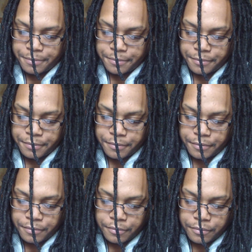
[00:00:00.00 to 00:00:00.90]

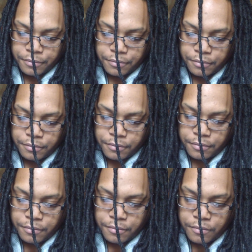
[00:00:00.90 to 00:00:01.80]

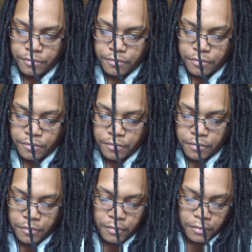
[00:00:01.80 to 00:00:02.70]
No one is speaking in this clip.